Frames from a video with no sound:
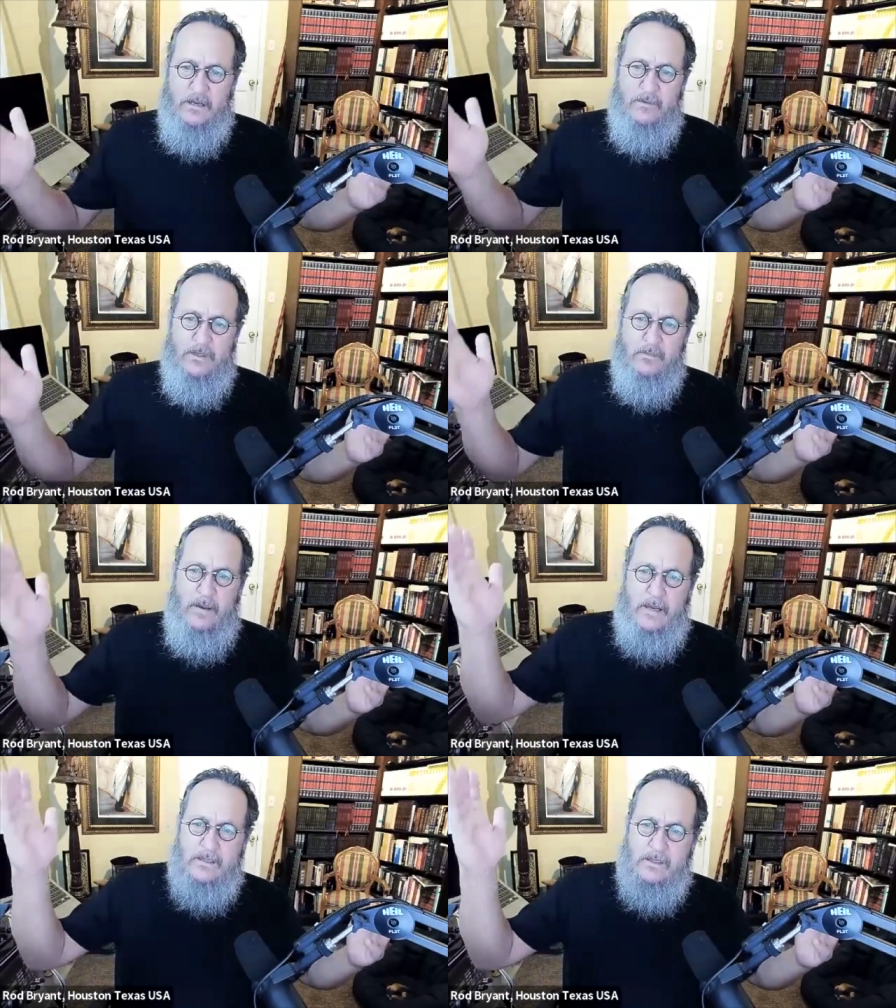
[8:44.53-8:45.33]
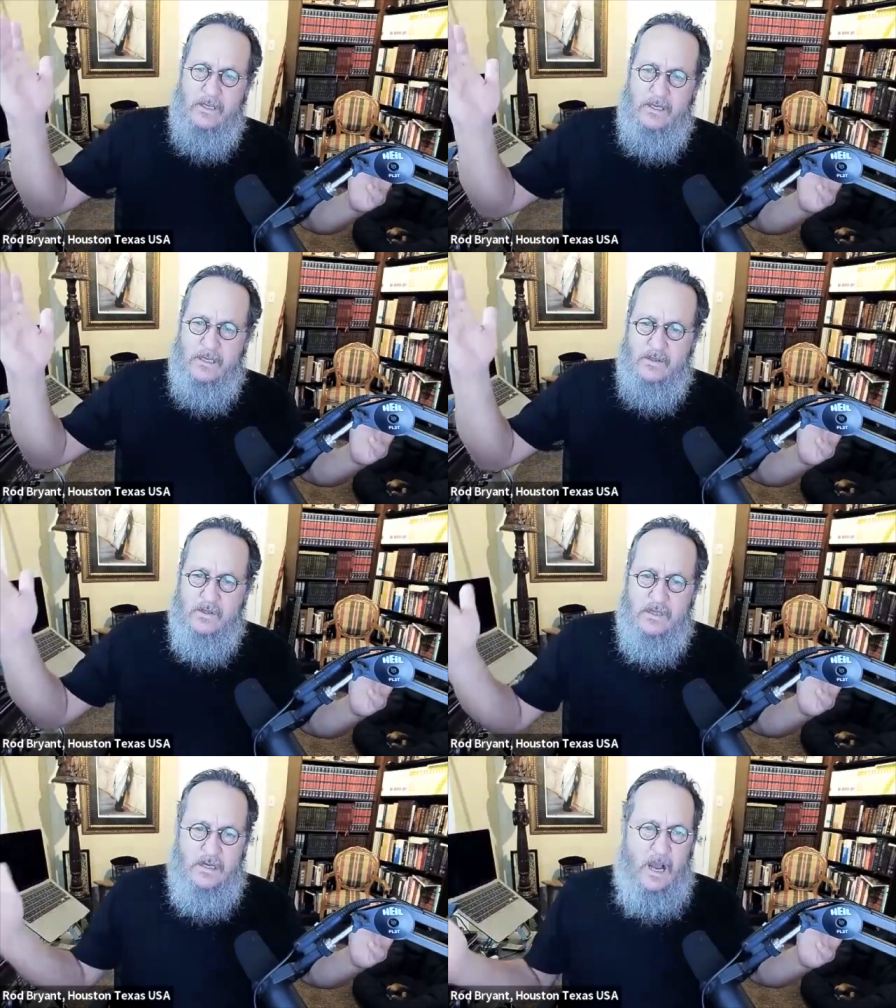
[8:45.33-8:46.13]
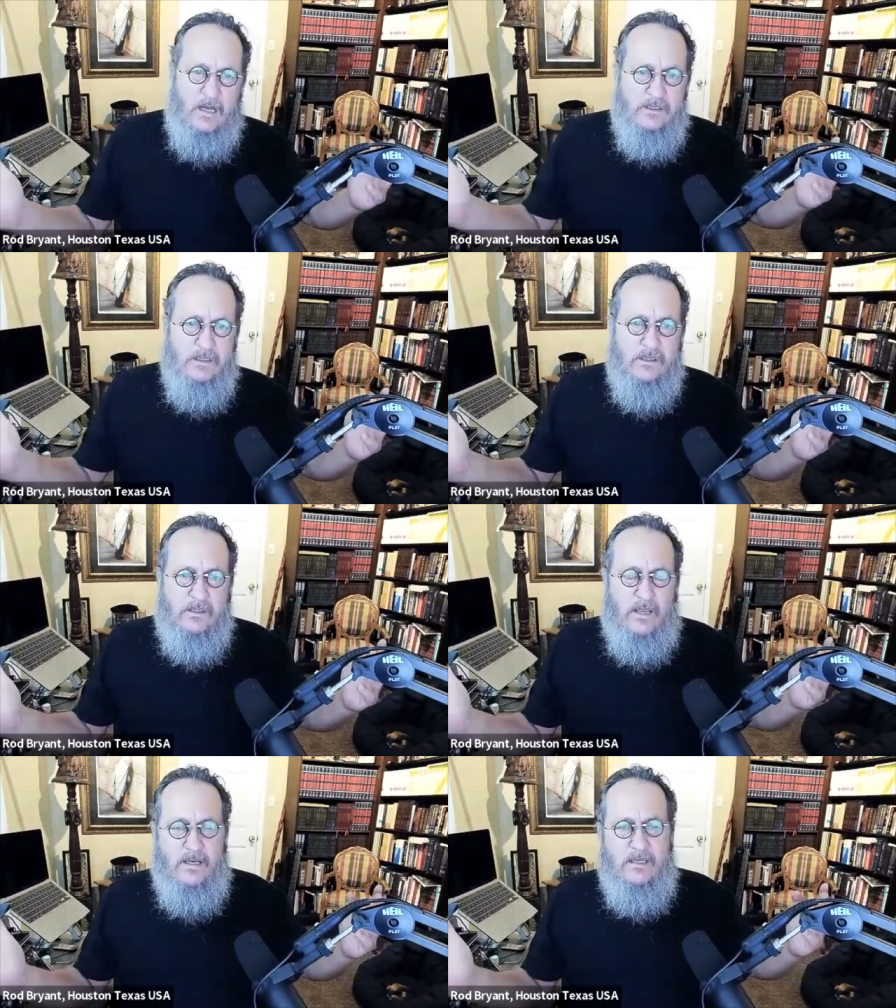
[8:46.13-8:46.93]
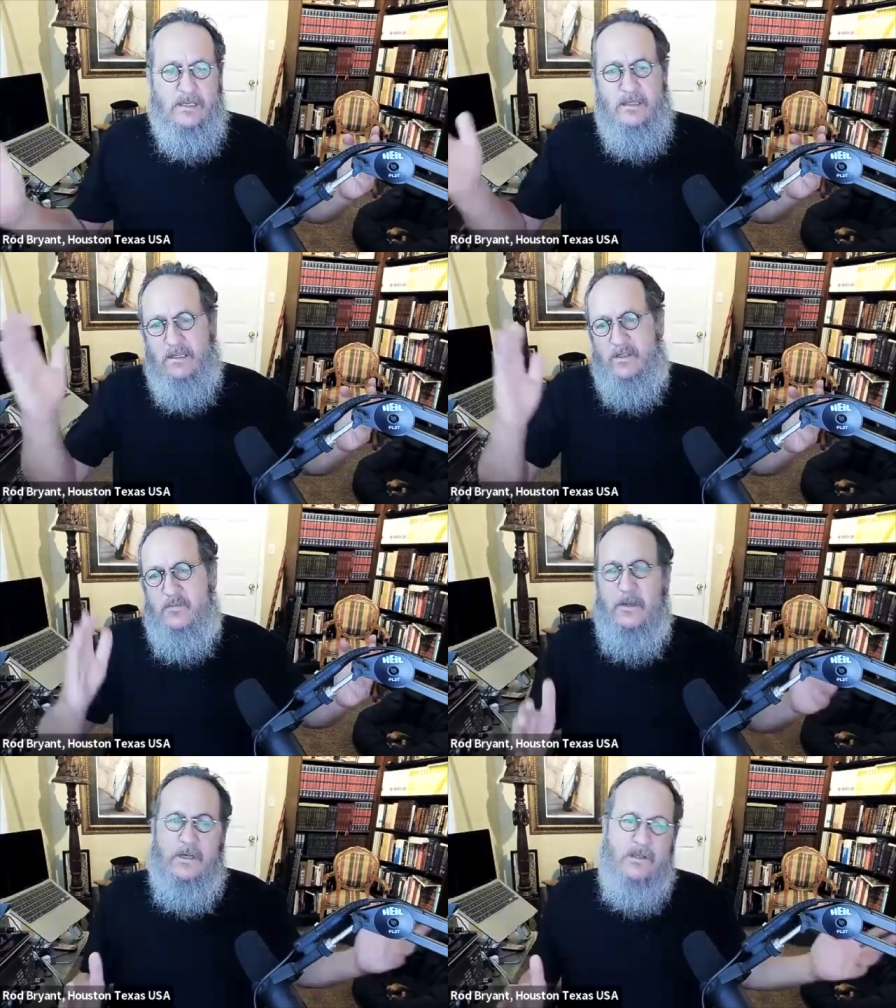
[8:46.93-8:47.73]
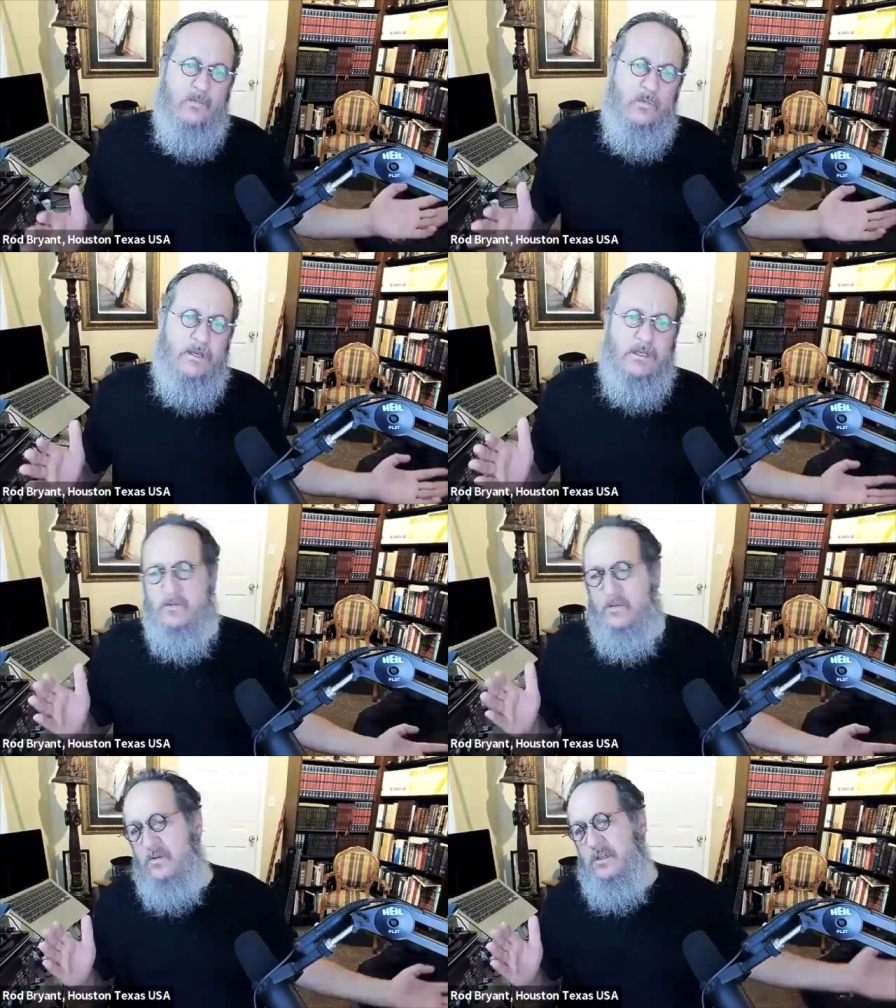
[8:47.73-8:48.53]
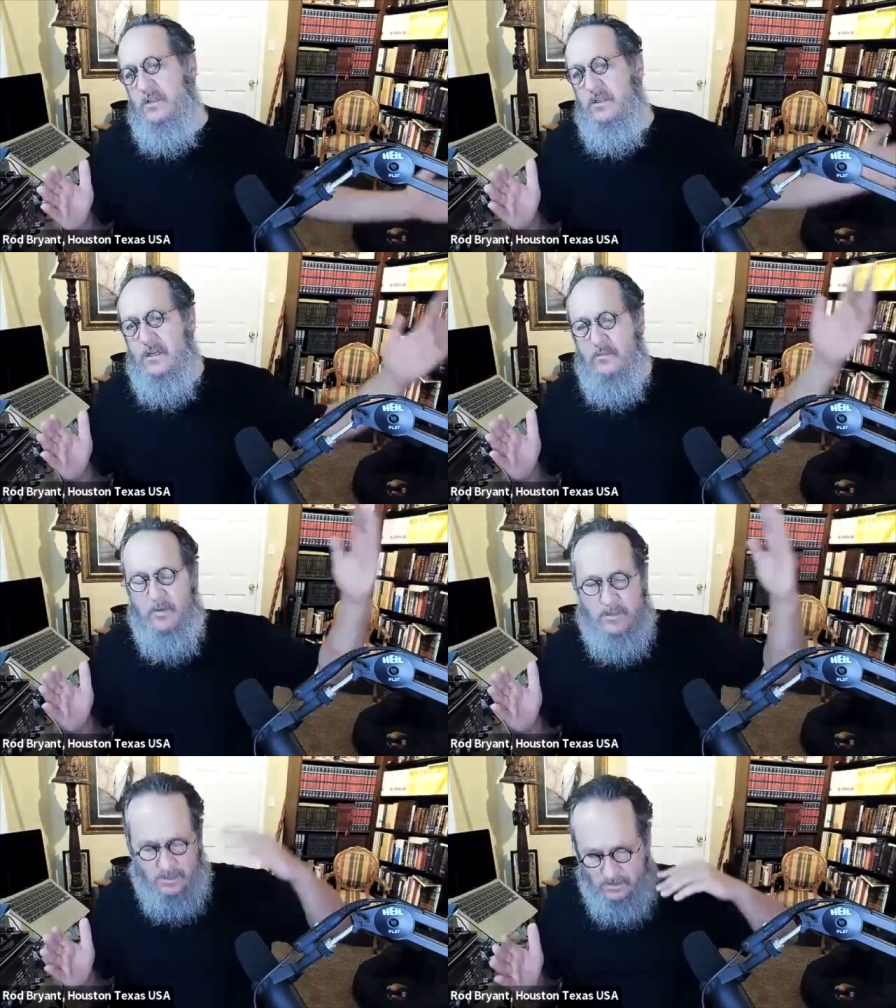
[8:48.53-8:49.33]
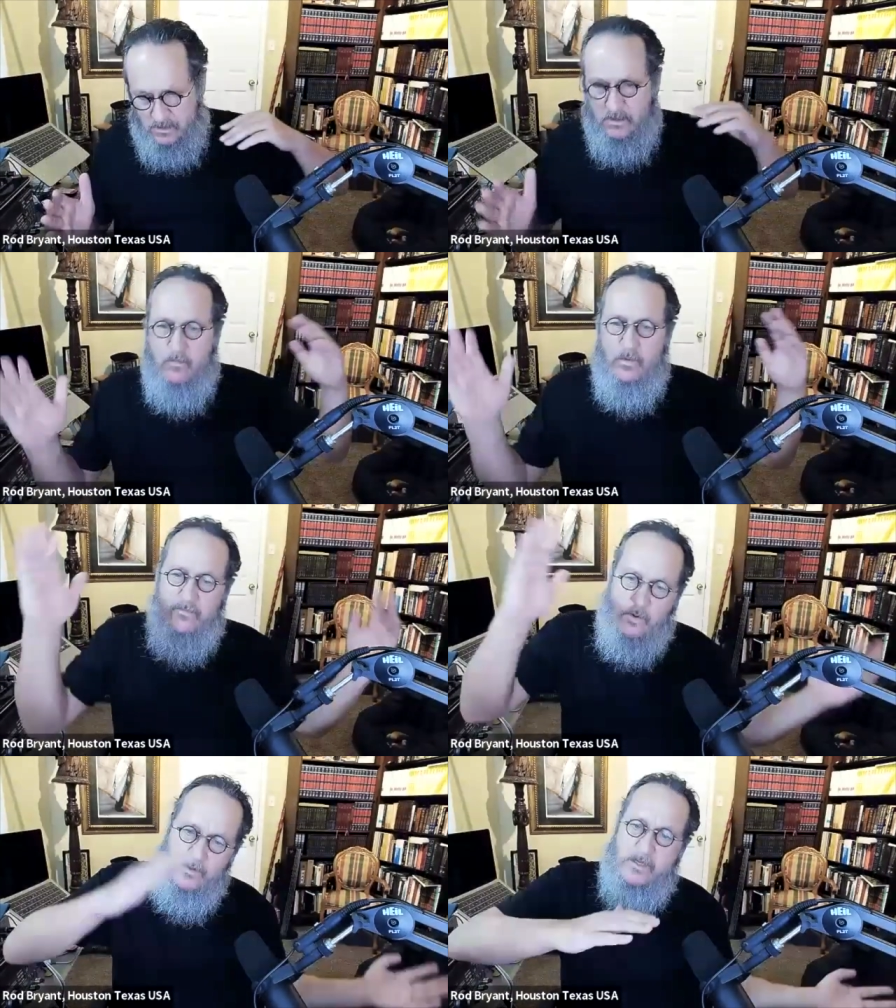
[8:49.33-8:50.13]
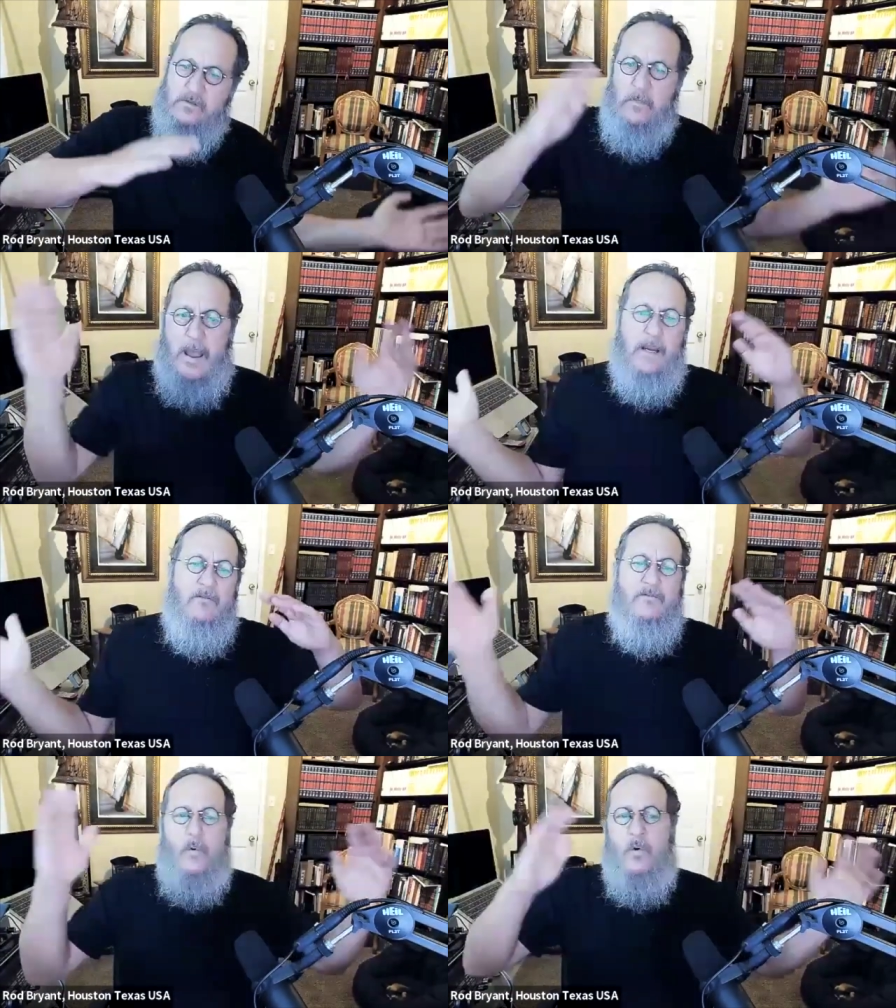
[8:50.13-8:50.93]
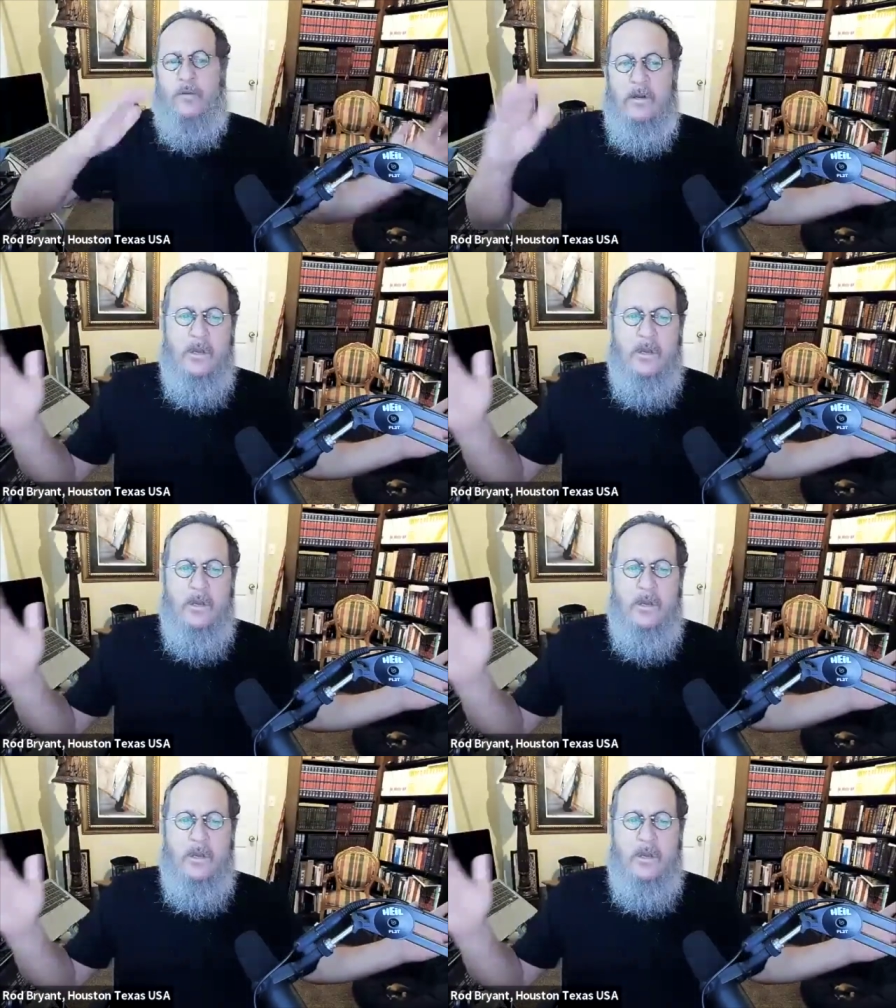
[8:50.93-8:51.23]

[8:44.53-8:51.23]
I mean, the Palestinians or the Gazans, they did this because of what Israel did to them with this. And we've heard this back and forth